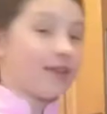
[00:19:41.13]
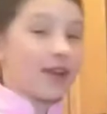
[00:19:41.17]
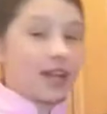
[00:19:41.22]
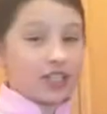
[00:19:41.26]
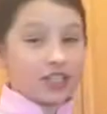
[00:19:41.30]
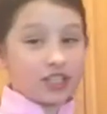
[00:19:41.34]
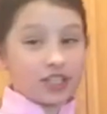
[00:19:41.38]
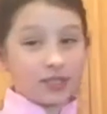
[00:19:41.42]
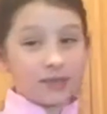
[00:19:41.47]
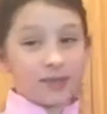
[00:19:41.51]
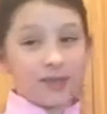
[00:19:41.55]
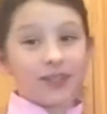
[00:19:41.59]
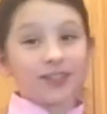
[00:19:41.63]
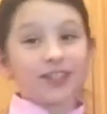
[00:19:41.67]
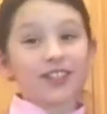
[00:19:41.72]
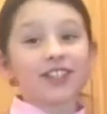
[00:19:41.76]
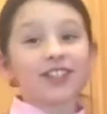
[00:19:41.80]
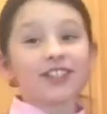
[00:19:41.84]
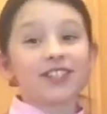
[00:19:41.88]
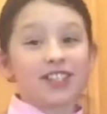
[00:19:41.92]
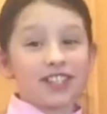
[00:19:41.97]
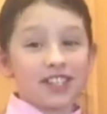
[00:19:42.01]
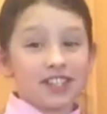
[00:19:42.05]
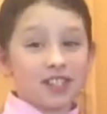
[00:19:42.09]
vegetables
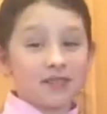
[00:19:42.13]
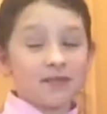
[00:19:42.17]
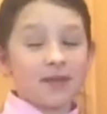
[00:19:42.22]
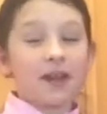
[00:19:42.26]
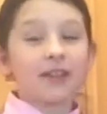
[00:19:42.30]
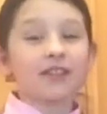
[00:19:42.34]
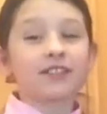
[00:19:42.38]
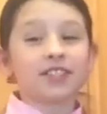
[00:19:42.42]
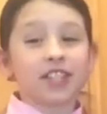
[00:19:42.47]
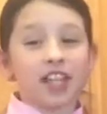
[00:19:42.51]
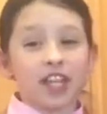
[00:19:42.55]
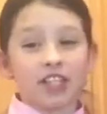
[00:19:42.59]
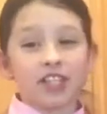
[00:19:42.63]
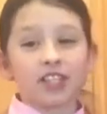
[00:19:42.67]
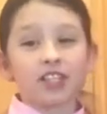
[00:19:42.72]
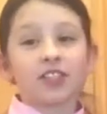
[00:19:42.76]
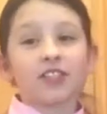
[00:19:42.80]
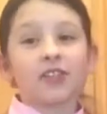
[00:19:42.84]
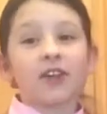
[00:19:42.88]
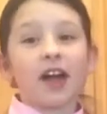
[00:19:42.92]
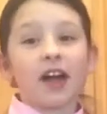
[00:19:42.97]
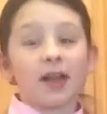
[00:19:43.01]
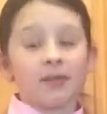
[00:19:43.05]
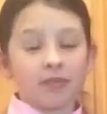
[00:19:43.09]
are just about done,
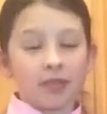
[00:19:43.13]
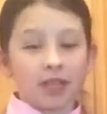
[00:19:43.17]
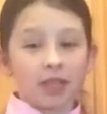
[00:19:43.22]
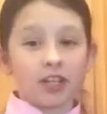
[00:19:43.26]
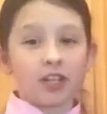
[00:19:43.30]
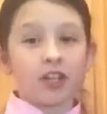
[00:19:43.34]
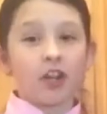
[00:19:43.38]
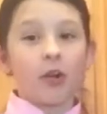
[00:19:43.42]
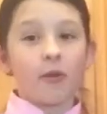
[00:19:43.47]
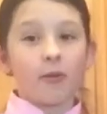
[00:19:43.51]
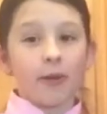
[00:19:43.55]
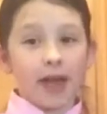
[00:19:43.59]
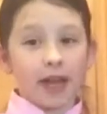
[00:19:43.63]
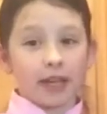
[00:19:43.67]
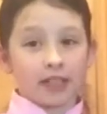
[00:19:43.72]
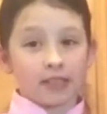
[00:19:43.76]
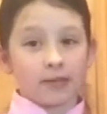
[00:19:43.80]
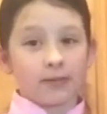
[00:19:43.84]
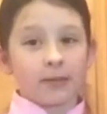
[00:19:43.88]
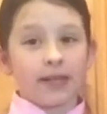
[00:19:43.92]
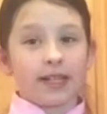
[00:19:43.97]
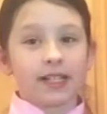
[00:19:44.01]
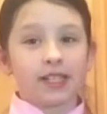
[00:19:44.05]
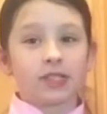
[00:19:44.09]
so I'm gonna go back
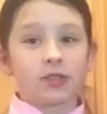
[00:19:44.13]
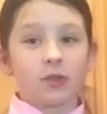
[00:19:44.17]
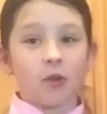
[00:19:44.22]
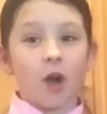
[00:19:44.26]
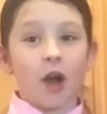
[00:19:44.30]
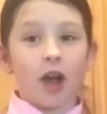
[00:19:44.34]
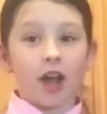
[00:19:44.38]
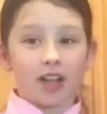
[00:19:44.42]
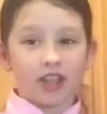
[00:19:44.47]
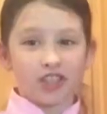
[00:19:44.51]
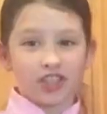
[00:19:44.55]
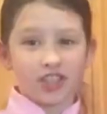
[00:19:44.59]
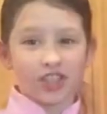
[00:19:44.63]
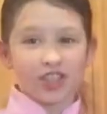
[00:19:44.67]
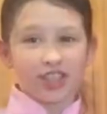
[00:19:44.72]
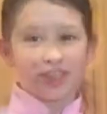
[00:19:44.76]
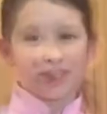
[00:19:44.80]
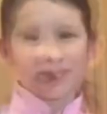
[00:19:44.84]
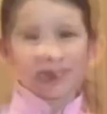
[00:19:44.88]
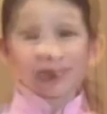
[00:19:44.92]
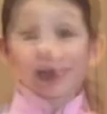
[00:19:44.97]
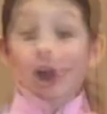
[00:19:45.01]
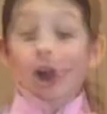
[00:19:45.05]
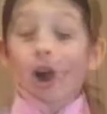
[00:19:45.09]
to my squash.
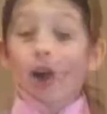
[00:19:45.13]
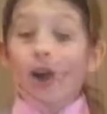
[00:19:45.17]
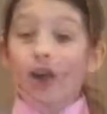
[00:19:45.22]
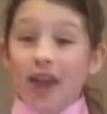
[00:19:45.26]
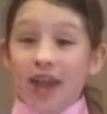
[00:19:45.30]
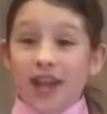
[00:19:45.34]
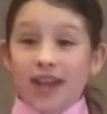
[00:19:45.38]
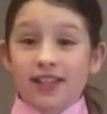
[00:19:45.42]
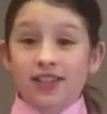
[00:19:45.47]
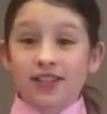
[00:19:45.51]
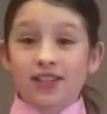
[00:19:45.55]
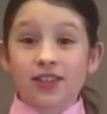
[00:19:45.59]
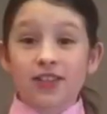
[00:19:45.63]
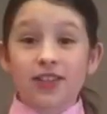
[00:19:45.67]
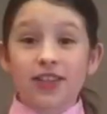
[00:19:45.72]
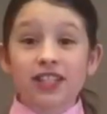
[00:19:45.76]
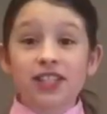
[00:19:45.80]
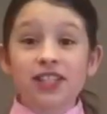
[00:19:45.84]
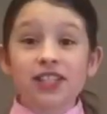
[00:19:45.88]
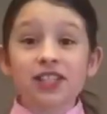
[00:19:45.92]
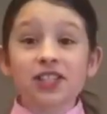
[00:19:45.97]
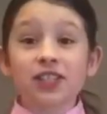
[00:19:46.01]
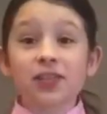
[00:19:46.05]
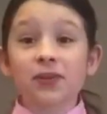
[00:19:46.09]
Okay, so
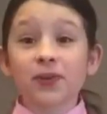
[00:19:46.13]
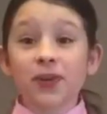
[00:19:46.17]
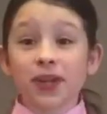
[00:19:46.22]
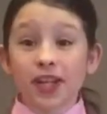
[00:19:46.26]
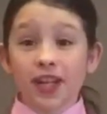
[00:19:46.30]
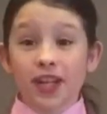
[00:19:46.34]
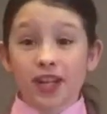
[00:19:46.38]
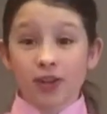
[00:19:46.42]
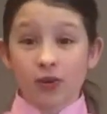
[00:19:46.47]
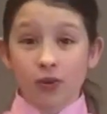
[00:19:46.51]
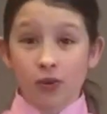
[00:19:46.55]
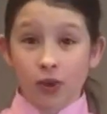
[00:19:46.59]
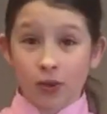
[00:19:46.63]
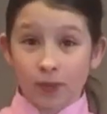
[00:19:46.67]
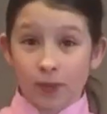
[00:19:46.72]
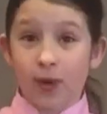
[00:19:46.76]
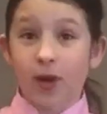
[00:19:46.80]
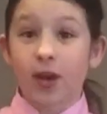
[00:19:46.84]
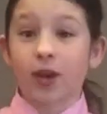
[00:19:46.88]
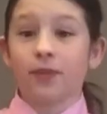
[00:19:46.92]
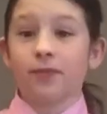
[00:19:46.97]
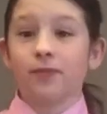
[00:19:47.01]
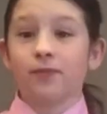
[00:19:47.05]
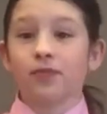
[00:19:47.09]
this is the really cool
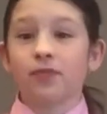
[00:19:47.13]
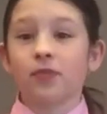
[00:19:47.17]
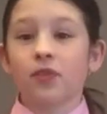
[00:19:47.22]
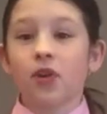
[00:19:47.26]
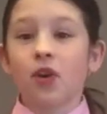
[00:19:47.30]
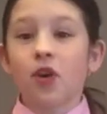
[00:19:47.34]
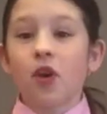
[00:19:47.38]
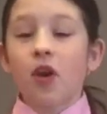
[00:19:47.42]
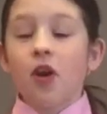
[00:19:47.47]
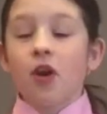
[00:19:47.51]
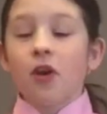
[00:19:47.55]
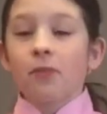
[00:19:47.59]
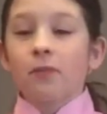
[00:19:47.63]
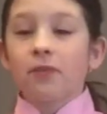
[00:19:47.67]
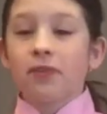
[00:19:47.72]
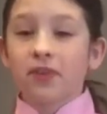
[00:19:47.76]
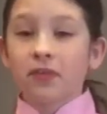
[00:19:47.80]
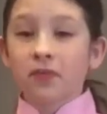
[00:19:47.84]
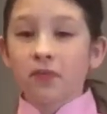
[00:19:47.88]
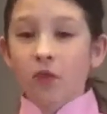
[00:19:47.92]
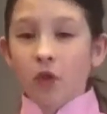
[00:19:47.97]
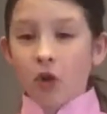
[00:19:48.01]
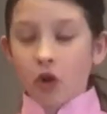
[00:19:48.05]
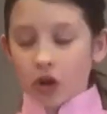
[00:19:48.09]
part.
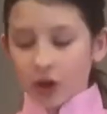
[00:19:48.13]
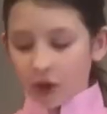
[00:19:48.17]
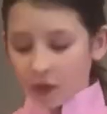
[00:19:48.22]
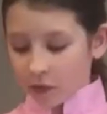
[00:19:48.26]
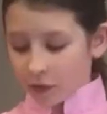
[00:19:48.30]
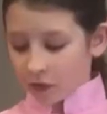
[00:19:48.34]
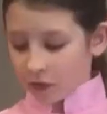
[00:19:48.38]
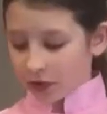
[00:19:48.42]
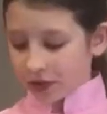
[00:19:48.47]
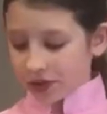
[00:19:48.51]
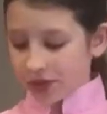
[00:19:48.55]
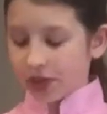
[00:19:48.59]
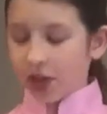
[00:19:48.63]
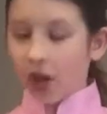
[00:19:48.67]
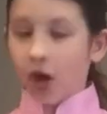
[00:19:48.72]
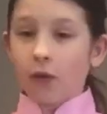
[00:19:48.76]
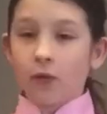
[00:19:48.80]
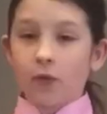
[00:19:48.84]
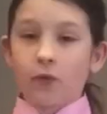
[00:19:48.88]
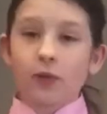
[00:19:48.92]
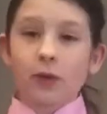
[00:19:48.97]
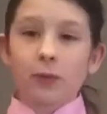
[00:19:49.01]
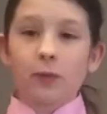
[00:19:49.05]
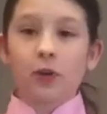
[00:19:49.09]
Before we saw
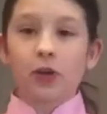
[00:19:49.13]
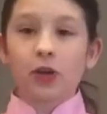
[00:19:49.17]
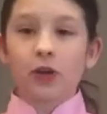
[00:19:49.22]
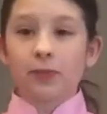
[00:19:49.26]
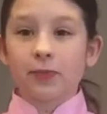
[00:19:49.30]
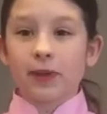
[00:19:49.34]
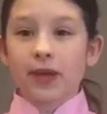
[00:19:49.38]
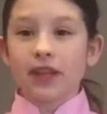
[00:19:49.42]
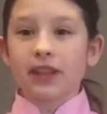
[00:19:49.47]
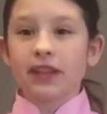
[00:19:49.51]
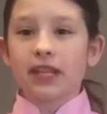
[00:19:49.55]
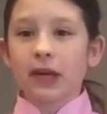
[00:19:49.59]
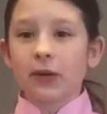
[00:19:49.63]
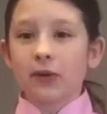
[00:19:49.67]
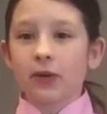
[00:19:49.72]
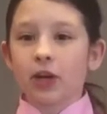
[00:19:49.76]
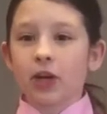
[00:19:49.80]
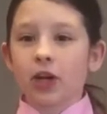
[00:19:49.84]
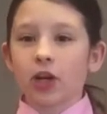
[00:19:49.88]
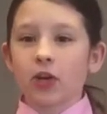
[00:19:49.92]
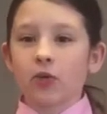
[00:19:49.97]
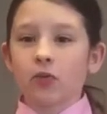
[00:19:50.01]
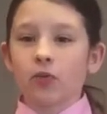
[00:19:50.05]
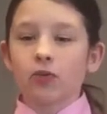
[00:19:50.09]
when we put them in, they
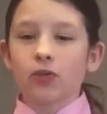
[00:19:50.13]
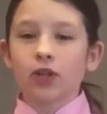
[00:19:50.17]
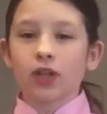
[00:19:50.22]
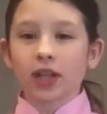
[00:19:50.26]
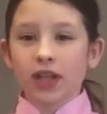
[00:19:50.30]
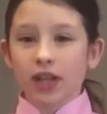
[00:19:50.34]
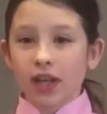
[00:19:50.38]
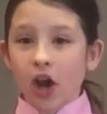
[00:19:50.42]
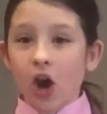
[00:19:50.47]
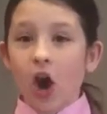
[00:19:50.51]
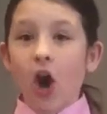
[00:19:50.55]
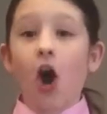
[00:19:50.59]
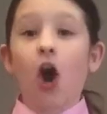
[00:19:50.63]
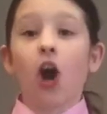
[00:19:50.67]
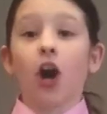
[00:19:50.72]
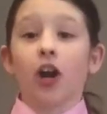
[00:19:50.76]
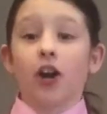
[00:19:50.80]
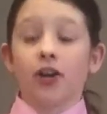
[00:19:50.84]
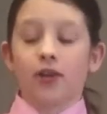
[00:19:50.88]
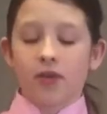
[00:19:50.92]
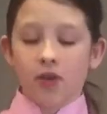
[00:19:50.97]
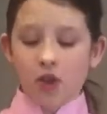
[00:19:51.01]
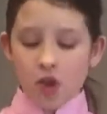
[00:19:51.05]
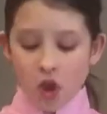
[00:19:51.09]
were really
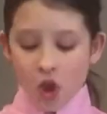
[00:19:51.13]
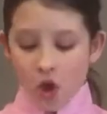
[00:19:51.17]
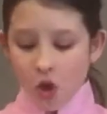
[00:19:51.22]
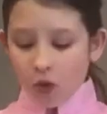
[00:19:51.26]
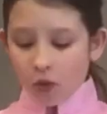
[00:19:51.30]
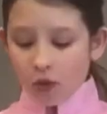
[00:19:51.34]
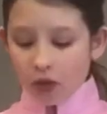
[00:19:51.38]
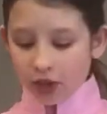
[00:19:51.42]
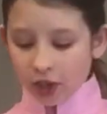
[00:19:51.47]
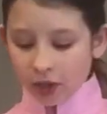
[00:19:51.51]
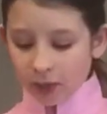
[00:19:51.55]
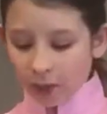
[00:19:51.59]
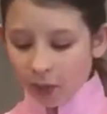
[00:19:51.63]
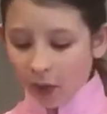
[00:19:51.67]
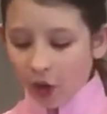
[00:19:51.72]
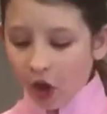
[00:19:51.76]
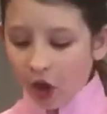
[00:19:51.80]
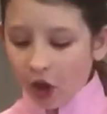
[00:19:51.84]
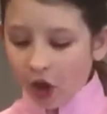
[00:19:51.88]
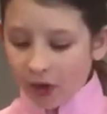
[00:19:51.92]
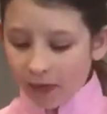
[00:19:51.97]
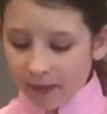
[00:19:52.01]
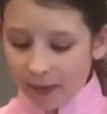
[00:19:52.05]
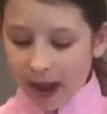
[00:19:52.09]
hard. When you
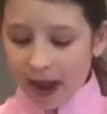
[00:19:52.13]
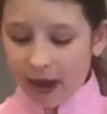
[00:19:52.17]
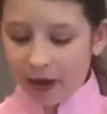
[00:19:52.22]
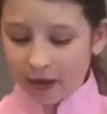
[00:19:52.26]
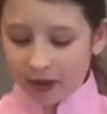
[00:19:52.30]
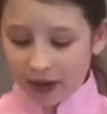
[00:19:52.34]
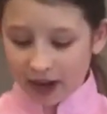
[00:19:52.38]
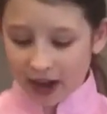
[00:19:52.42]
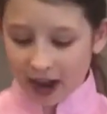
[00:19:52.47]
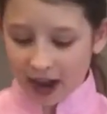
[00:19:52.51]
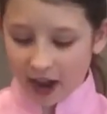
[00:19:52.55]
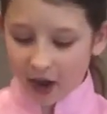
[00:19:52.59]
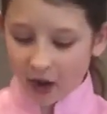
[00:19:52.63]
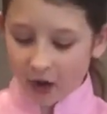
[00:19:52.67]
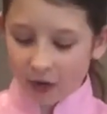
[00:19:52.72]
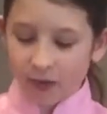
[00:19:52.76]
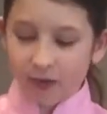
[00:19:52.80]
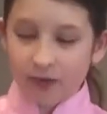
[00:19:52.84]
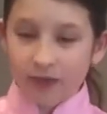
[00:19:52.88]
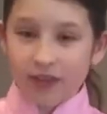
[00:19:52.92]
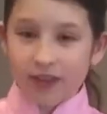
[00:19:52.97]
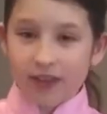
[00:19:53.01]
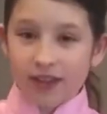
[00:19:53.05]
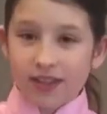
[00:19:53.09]
pull them out
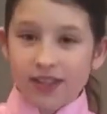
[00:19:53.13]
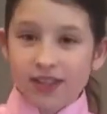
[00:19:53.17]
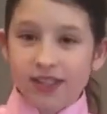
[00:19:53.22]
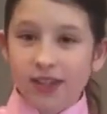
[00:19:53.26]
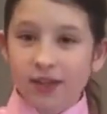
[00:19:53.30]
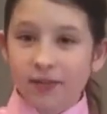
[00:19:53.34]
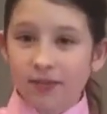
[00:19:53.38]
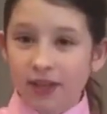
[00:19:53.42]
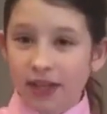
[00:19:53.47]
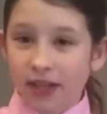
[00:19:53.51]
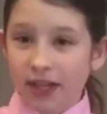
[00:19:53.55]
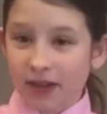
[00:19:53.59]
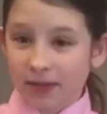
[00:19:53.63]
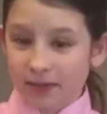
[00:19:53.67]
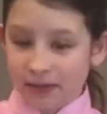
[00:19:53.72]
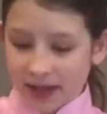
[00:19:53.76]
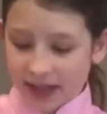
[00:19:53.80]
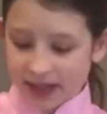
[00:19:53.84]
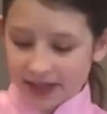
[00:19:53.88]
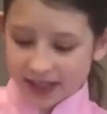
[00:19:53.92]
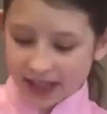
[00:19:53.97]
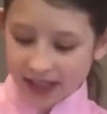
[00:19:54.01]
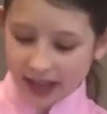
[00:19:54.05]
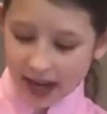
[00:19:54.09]
now, something
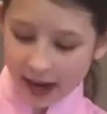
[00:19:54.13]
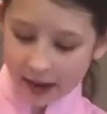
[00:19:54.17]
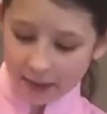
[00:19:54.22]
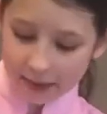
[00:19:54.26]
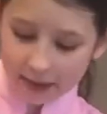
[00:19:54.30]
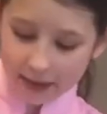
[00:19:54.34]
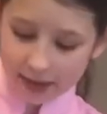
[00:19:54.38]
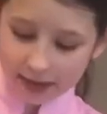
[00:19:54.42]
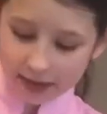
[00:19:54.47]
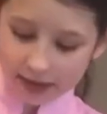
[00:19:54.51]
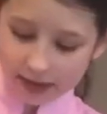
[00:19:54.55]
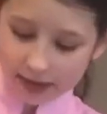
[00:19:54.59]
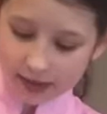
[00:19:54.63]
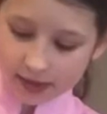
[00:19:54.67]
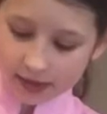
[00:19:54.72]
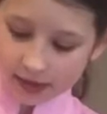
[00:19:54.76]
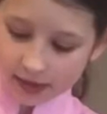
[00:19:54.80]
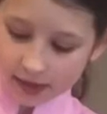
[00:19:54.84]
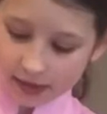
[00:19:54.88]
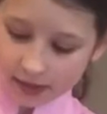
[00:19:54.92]
amazing happens.